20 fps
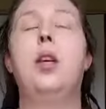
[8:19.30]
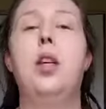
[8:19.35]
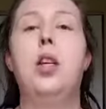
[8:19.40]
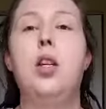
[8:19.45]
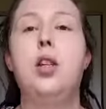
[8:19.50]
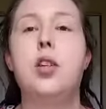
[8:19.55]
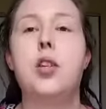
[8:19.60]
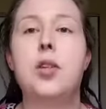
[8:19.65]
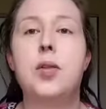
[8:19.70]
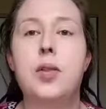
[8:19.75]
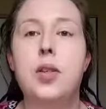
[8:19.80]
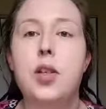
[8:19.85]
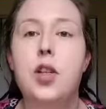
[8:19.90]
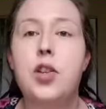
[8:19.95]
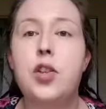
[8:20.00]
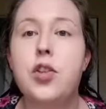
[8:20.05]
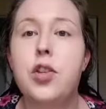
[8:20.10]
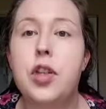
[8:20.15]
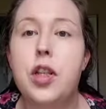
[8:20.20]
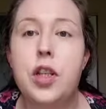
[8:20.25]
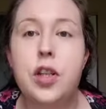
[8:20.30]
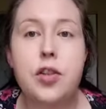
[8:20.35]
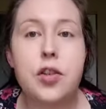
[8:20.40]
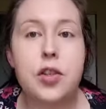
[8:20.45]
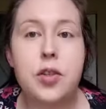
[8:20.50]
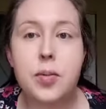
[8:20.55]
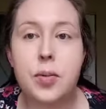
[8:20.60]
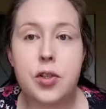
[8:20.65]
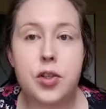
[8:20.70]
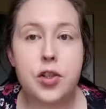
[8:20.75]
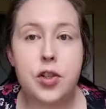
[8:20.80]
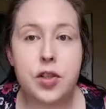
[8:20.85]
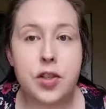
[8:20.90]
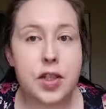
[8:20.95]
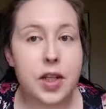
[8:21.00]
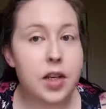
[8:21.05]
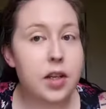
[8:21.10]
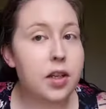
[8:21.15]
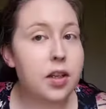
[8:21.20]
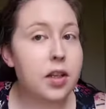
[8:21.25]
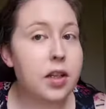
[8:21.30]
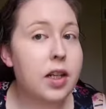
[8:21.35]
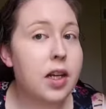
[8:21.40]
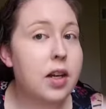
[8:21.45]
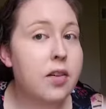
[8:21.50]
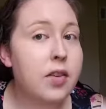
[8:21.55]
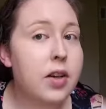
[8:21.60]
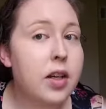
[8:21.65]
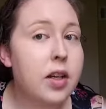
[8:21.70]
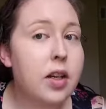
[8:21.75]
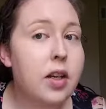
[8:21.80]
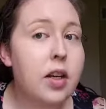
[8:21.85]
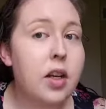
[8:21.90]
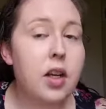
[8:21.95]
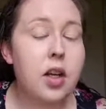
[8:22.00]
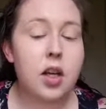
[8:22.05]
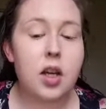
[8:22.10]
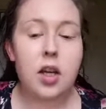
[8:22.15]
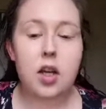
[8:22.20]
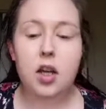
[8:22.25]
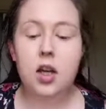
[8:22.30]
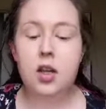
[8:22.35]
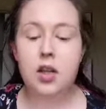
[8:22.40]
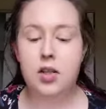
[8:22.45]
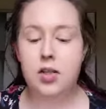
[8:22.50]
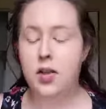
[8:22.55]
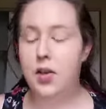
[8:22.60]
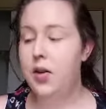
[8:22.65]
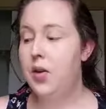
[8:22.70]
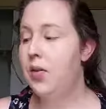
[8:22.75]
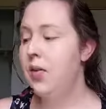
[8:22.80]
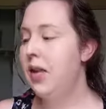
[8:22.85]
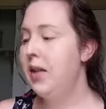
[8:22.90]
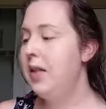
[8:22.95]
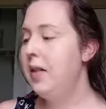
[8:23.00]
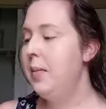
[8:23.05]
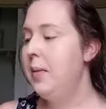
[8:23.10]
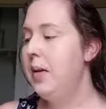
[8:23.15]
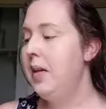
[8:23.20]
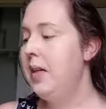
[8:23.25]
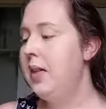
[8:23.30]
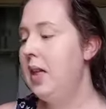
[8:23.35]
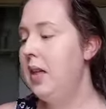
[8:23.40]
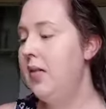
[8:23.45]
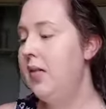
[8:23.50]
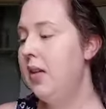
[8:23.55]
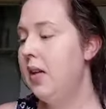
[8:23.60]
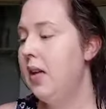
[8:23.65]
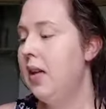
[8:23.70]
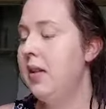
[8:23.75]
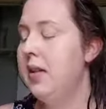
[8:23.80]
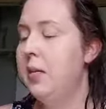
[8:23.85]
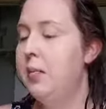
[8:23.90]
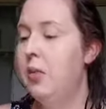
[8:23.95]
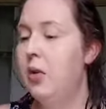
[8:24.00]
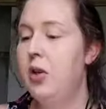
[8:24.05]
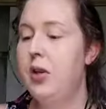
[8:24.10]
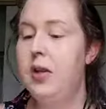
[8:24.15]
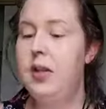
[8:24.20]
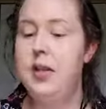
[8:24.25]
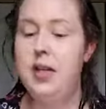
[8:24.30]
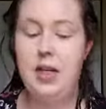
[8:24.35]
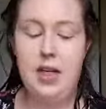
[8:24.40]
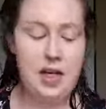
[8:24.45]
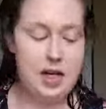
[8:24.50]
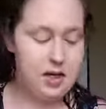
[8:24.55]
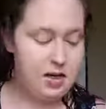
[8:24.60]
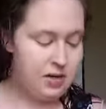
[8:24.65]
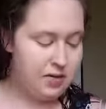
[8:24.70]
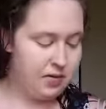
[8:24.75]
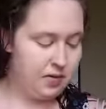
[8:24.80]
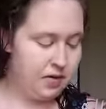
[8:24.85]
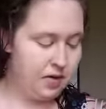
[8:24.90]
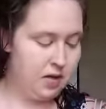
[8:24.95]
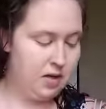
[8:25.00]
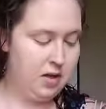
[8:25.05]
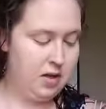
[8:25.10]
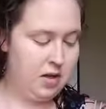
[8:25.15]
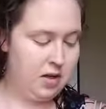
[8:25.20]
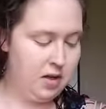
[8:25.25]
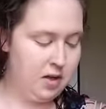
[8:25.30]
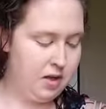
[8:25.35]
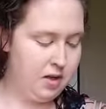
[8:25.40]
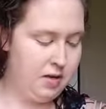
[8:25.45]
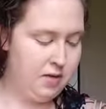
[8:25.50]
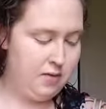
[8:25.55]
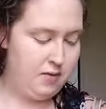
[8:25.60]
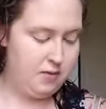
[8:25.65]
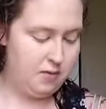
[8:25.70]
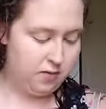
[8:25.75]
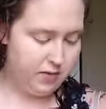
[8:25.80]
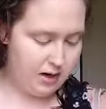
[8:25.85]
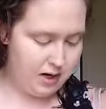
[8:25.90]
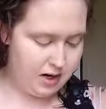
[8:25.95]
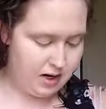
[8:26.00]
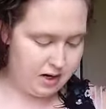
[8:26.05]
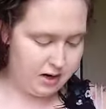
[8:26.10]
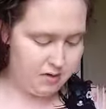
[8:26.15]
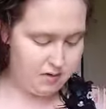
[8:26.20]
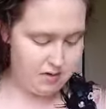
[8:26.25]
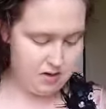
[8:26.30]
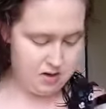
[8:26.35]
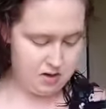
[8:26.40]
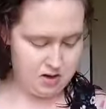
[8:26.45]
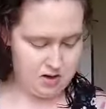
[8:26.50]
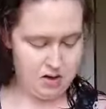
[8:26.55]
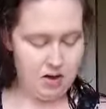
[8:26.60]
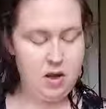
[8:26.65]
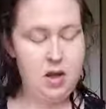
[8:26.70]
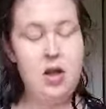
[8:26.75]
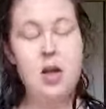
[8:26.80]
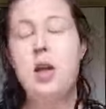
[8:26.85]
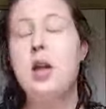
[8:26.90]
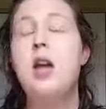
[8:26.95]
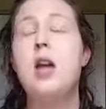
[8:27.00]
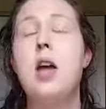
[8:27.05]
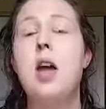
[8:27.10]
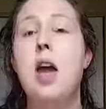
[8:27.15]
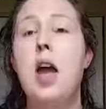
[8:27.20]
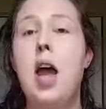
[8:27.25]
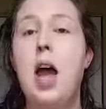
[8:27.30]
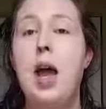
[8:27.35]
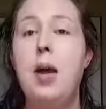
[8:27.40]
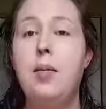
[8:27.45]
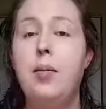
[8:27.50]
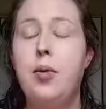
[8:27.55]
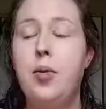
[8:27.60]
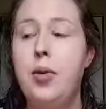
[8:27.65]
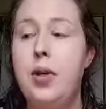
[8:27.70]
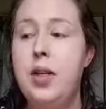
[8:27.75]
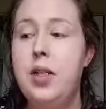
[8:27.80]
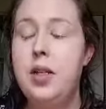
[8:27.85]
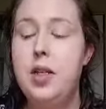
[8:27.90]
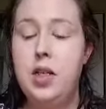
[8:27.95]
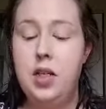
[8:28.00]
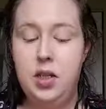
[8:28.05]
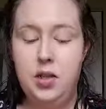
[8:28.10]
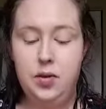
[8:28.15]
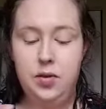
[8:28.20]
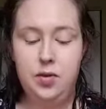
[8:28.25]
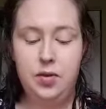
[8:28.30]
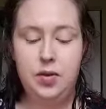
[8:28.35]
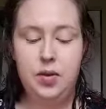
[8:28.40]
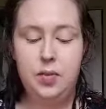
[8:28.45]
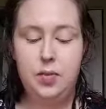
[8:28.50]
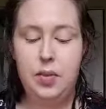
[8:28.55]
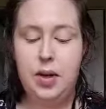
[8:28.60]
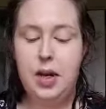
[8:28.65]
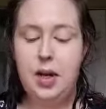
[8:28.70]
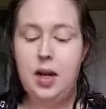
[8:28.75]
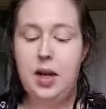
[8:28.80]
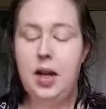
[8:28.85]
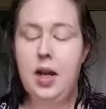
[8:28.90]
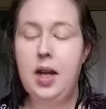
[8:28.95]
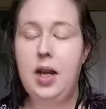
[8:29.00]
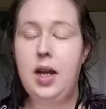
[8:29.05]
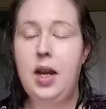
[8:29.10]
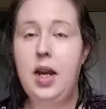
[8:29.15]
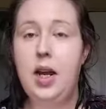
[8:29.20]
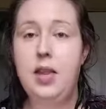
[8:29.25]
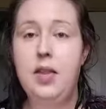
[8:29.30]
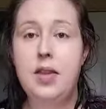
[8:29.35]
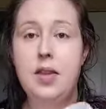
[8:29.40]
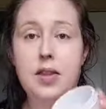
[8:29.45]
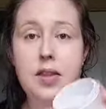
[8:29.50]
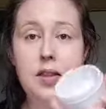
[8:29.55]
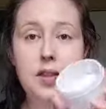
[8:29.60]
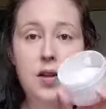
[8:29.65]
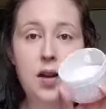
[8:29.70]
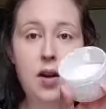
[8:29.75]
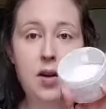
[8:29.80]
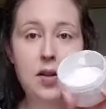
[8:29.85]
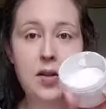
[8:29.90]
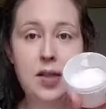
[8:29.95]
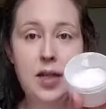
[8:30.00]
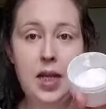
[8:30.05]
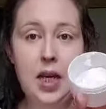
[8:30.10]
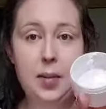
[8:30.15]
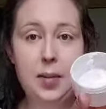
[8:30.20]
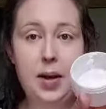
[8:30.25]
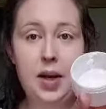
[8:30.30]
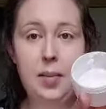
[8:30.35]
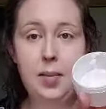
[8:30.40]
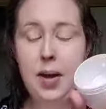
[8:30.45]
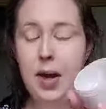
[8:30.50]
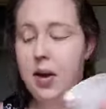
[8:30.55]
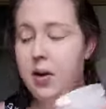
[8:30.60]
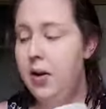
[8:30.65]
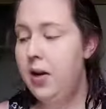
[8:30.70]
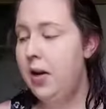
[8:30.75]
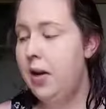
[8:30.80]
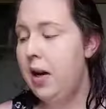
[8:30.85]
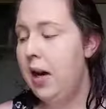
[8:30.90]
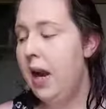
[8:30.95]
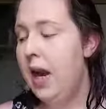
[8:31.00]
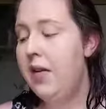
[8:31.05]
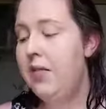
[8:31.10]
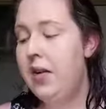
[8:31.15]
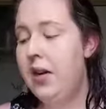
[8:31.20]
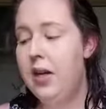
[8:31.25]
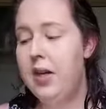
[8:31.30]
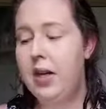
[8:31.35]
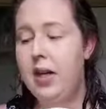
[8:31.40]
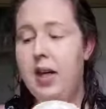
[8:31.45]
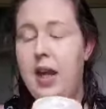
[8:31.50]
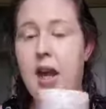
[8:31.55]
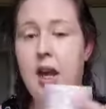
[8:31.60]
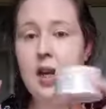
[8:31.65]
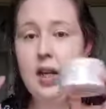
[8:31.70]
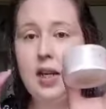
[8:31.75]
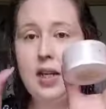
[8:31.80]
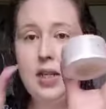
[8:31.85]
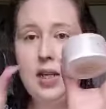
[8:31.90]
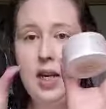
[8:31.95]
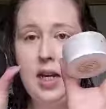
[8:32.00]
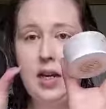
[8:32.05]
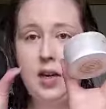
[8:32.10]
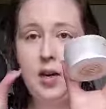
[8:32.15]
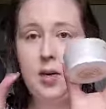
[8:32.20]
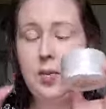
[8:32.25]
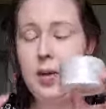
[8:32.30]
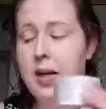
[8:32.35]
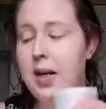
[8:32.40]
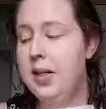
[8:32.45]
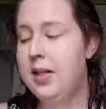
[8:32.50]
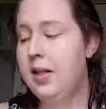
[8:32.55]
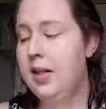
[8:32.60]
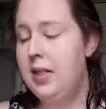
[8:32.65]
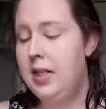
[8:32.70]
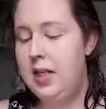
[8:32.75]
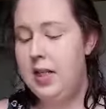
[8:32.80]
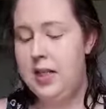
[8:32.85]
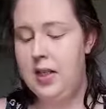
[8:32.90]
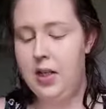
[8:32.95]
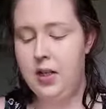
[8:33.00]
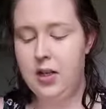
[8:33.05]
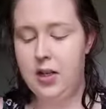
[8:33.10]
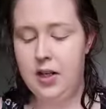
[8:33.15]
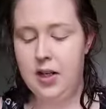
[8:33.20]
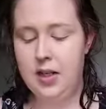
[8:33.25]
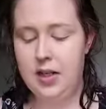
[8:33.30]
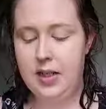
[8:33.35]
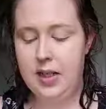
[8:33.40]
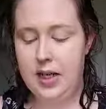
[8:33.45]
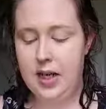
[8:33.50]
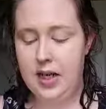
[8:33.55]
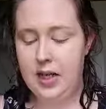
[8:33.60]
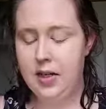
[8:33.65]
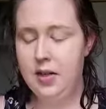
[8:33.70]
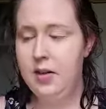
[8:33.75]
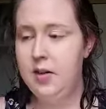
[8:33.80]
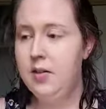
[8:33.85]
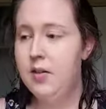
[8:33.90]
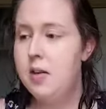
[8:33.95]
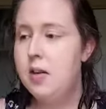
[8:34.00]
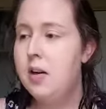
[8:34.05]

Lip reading: you just want your skin to look even. So that's about as even as I'm going to get for right now. I'm going to use this is our CMA powder. I have it in a cut container because it's easier to contain.